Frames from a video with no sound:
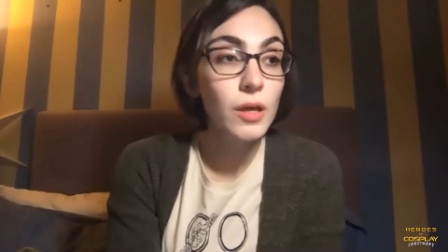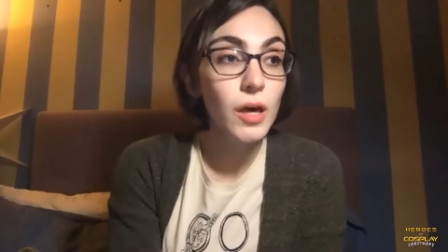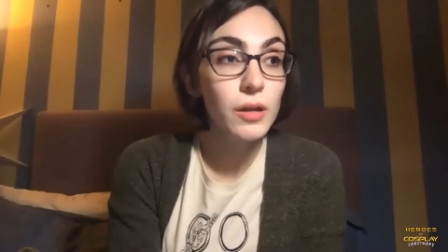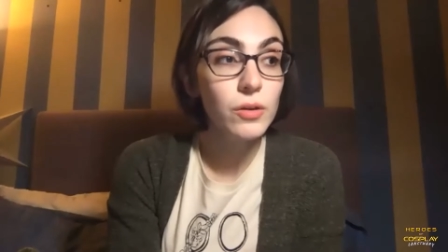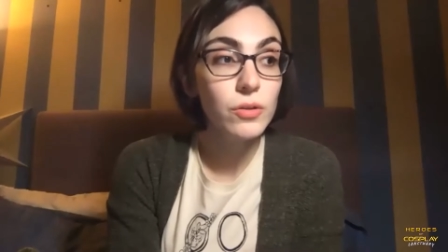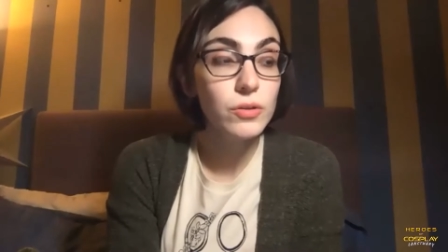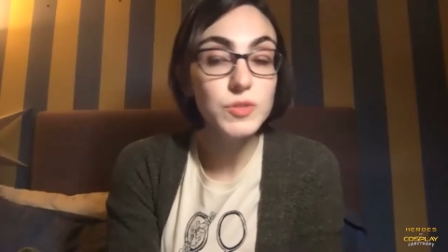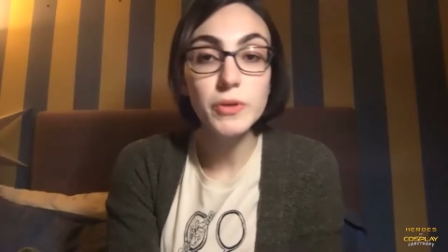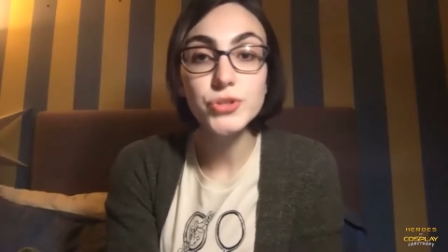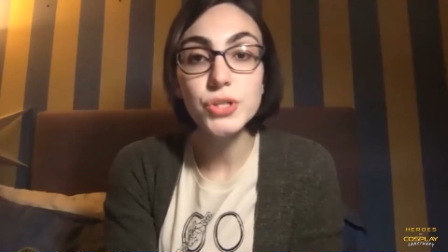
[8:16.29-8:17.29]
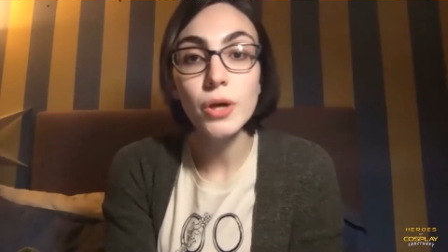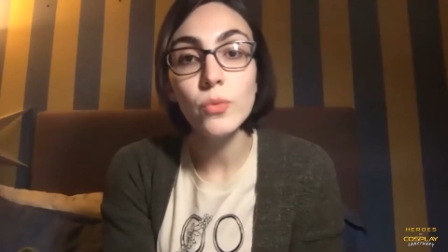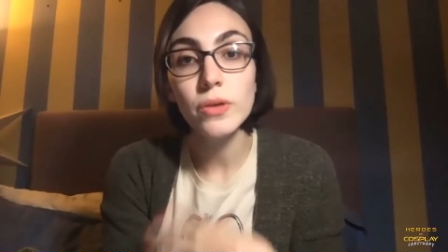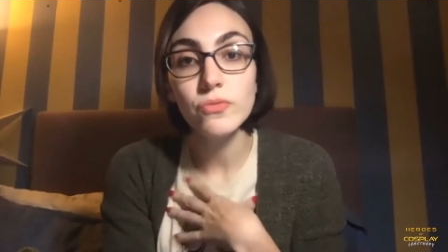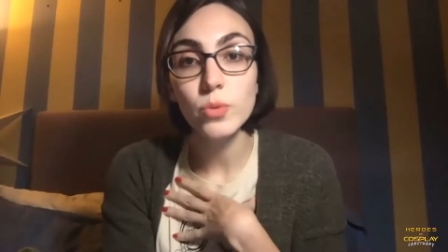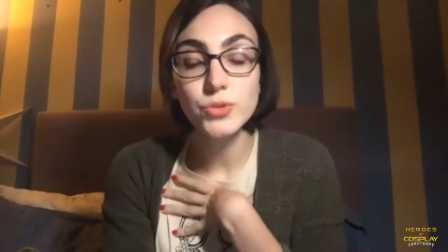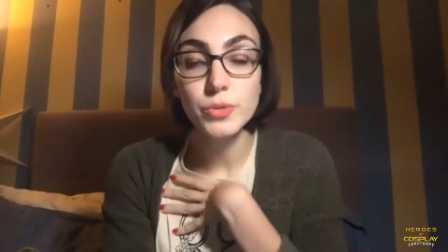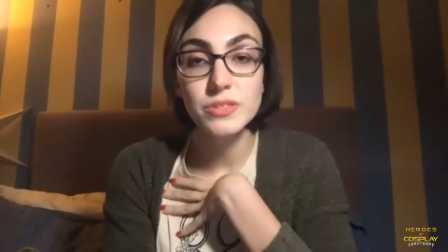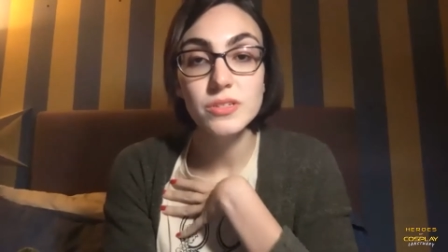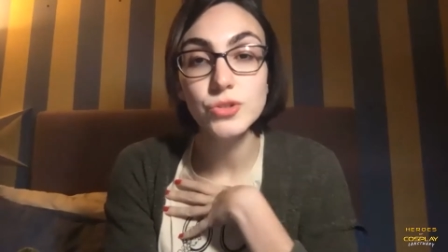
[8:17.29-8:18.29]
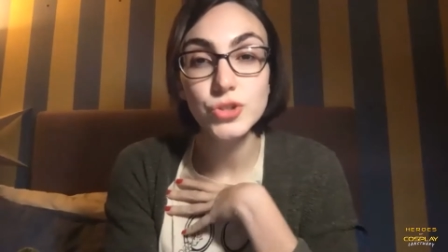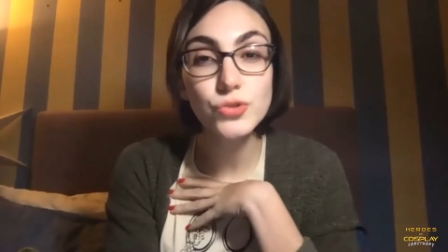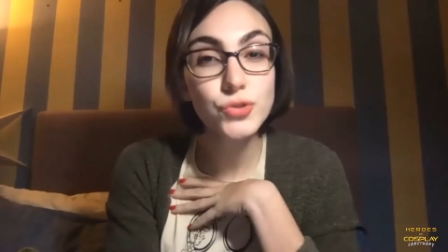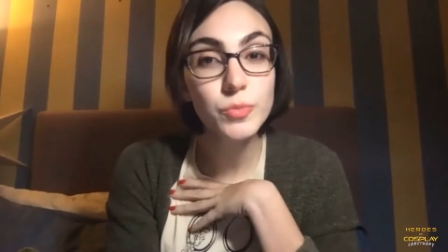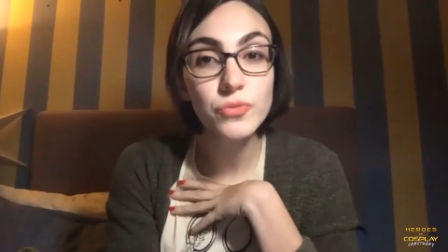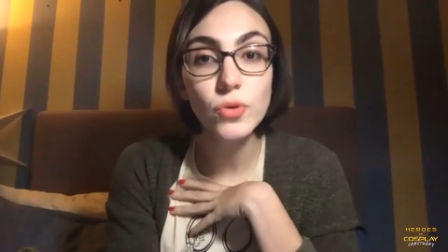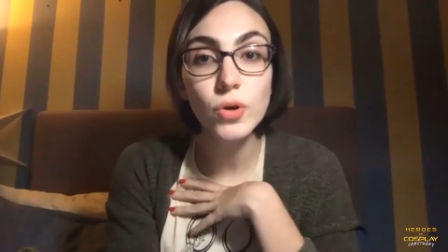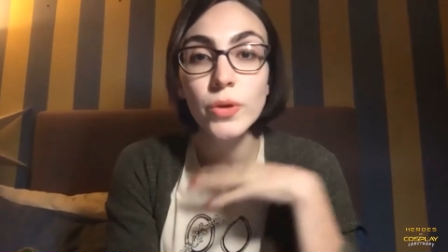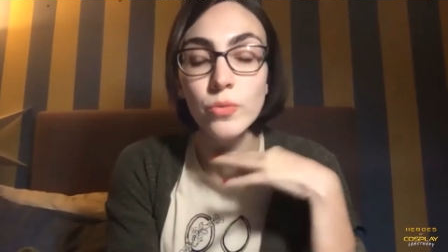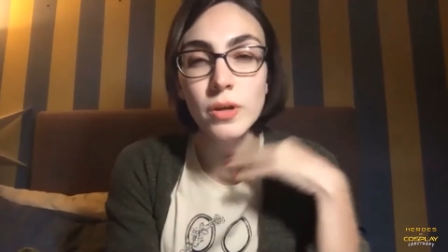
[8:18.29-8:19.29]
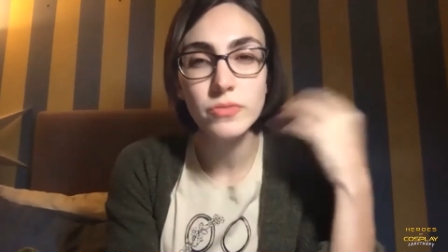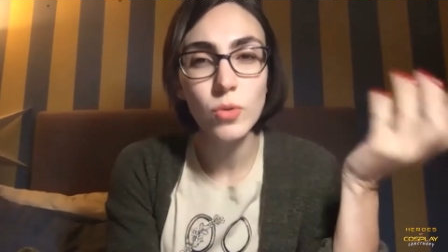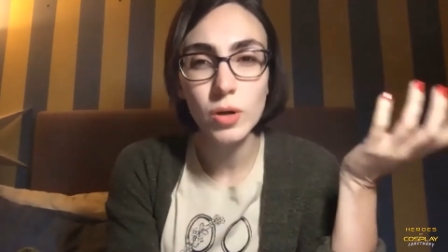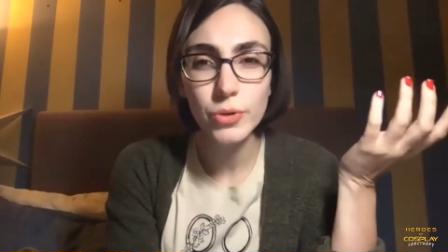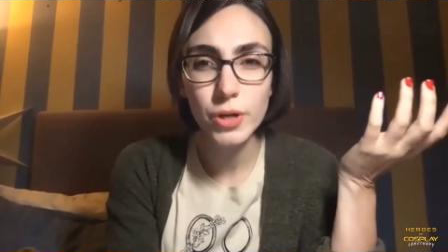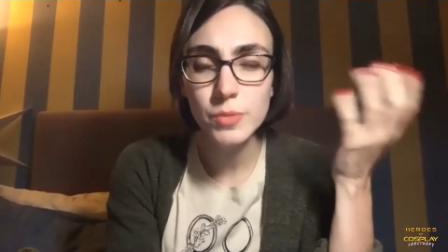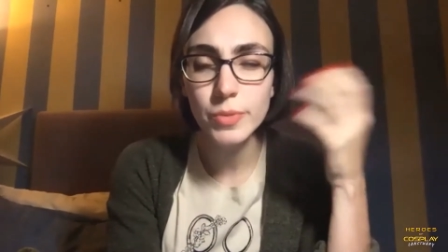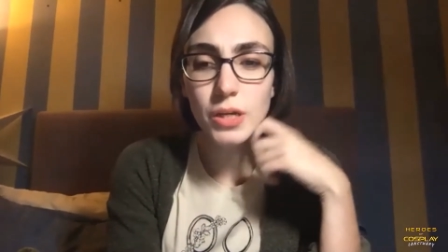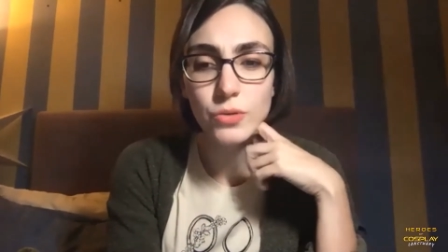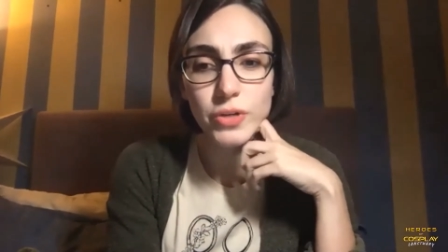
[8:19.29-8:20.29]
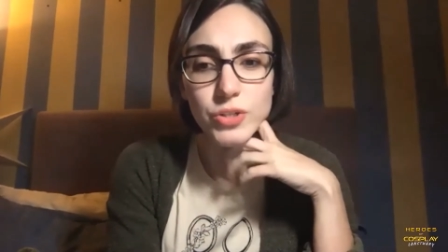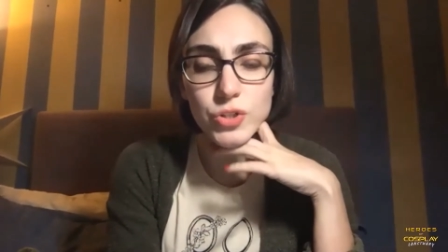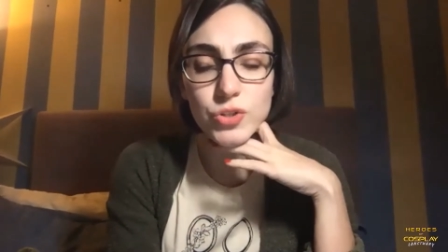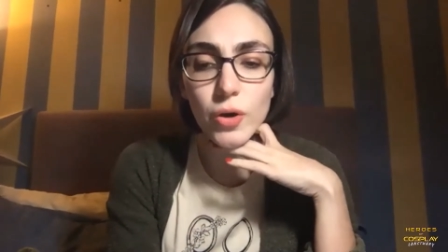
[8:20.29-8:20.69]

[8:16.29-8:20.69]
And especially that we've worked with sick children before, we would never want to put anybody at risk. So,